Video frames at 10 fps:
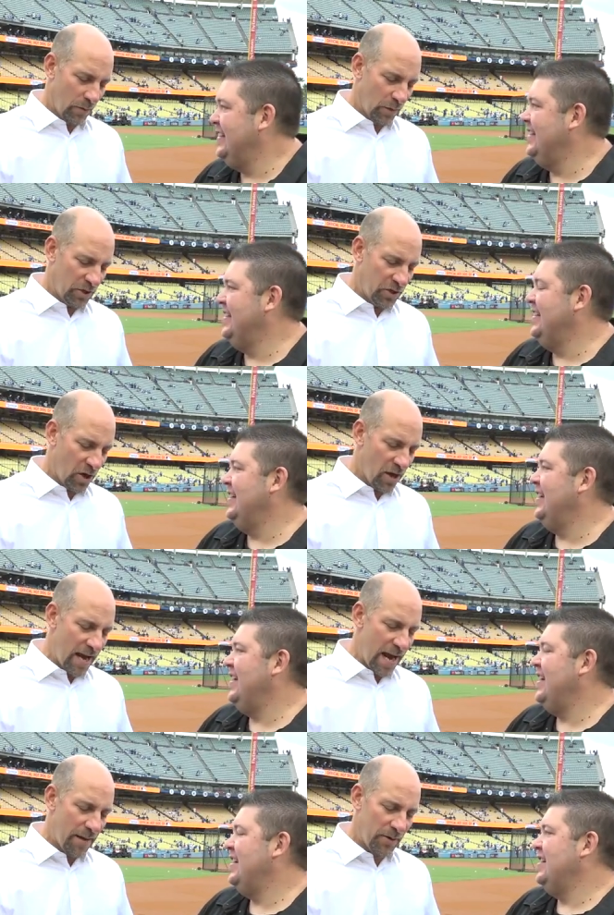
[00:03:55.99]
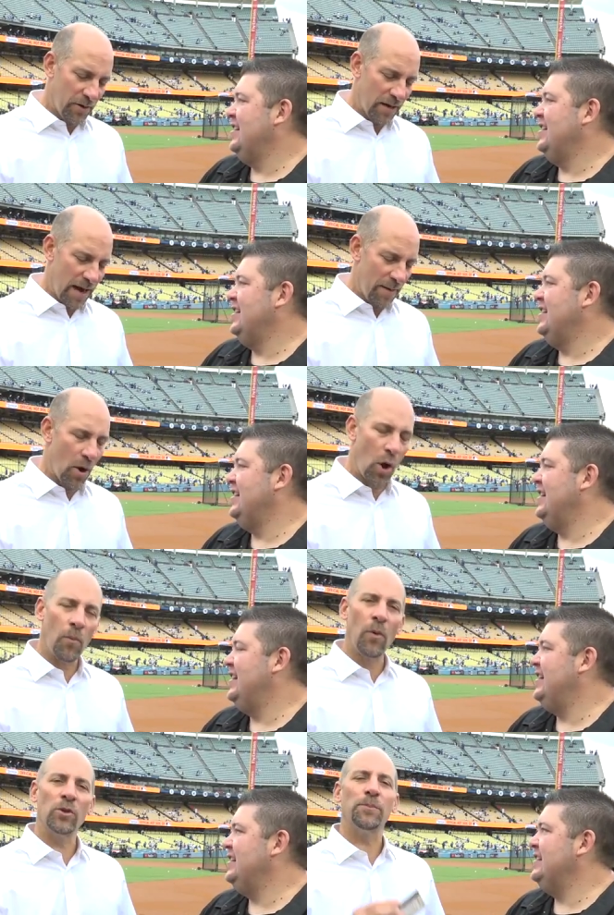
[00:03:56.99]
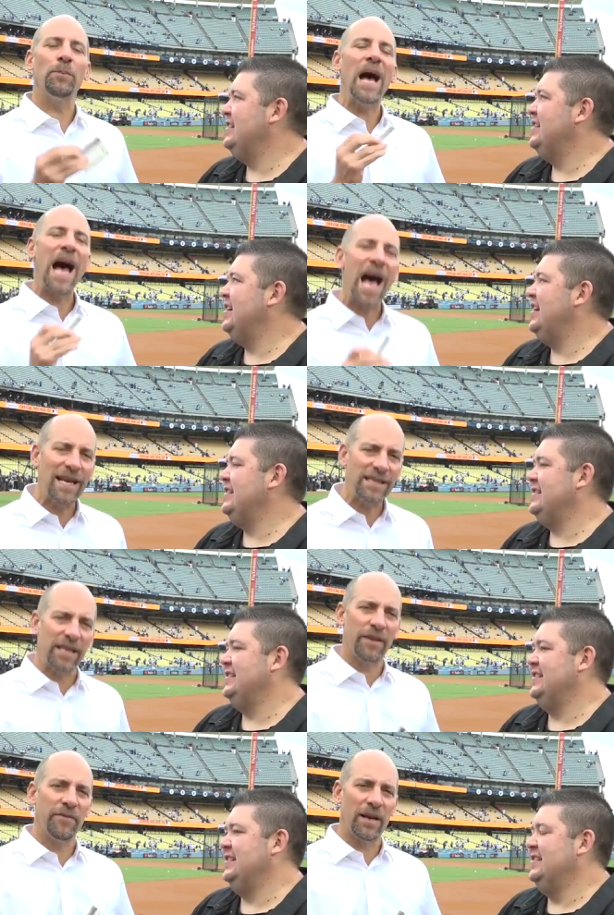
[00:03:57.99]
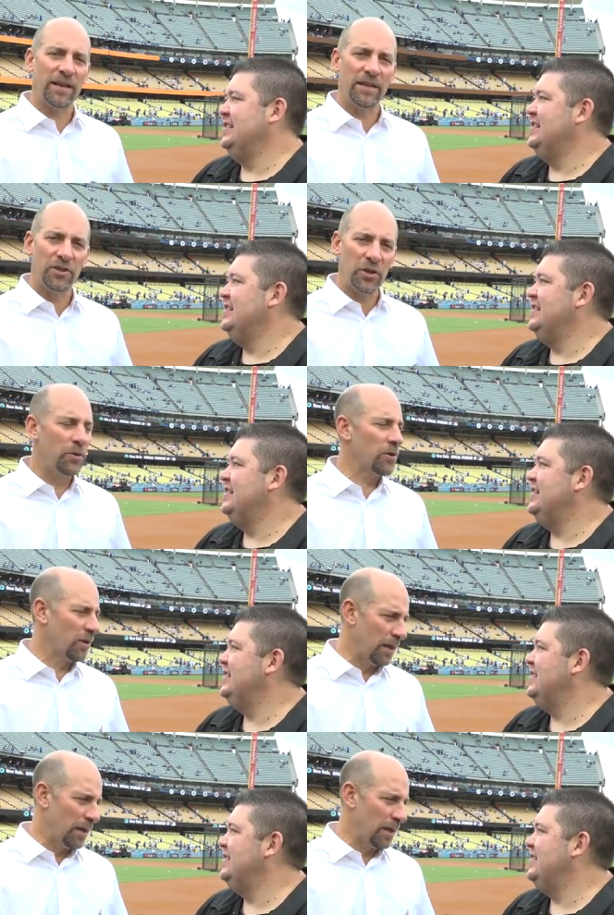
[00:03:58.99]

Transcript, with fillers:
Speaker 1: with Sean Abner, I'm almost positive, on the Junior